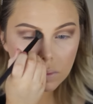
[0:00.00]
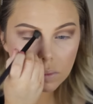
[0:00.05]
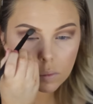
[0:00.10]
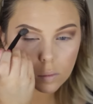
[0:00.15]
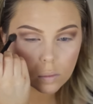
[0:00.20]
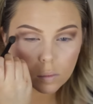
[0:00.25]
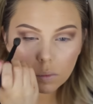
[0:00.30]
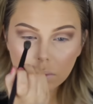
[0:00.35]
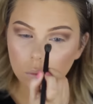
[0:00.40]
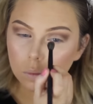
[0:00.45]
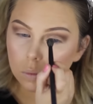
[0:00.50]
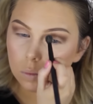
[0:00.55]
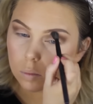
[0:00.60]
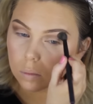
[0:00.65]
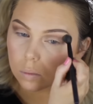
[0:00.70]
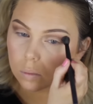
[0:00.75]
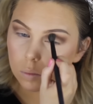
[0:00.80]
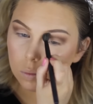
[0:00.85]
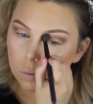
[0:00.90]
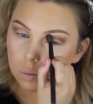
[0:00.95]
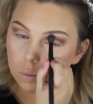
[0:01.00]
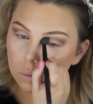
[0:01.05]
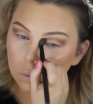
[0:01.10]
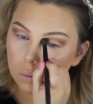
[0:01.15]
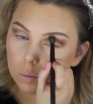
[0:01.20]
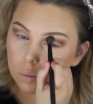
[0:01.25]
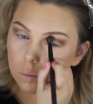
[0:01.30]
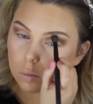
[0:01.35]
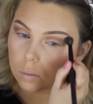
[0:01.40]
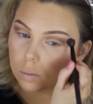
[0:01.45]

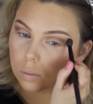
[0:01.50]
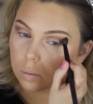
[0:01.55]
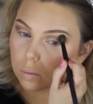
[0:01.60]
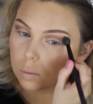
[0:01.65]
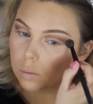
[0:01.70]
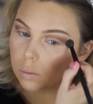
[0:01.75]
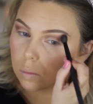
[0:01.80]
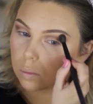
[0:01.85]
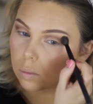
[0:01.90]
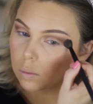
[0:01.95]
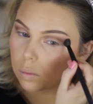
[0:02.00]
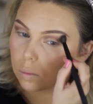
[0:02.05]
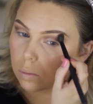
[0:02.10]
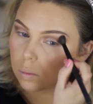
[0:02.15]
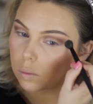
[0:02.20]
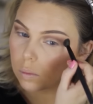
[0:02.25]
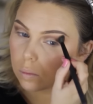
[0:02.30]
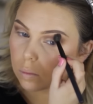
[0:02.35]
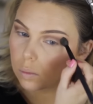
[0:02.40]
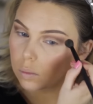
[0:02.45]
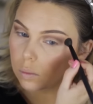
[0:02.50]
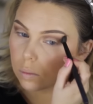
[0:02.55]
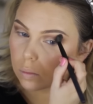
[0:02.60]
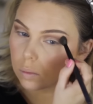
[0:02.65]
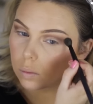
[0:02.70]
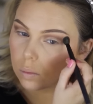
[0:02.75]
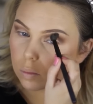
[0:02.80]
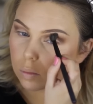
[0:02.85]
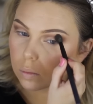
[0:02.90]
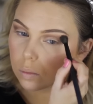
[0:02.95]

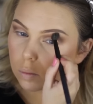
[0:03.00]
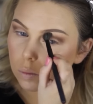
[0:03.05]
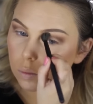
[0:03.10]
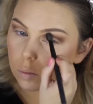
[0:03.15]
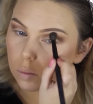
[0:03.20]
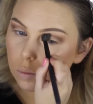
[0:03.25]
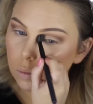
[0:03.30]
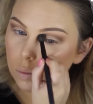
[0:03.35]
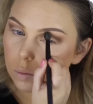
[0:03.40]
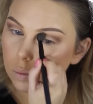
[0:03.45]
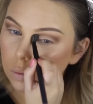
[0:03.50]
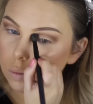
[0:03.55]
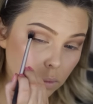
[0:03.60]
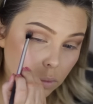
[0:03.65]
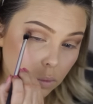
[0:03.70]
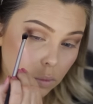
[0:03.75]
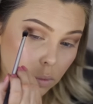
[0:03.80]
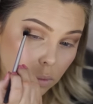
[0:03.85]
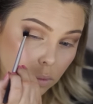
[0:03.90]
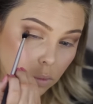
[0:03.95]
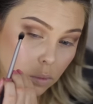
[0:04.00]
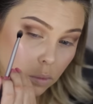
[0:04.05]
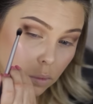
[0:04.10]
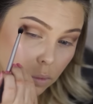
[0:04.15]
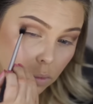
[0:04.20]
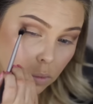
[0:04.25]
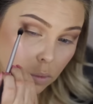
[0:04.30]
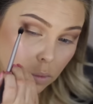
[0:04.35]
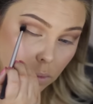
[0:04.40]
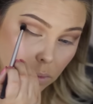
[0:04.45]

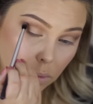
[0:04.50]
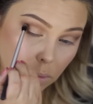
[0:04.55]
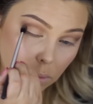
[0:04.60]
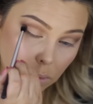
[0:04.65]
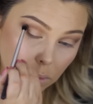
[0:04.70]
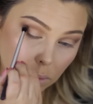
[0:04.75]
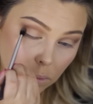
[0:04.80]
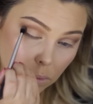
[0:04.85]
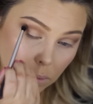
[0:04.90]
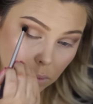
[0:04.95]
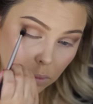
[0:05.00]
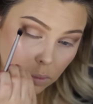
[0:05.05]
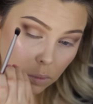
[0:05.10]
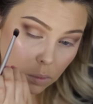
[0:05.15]
(no one is talking)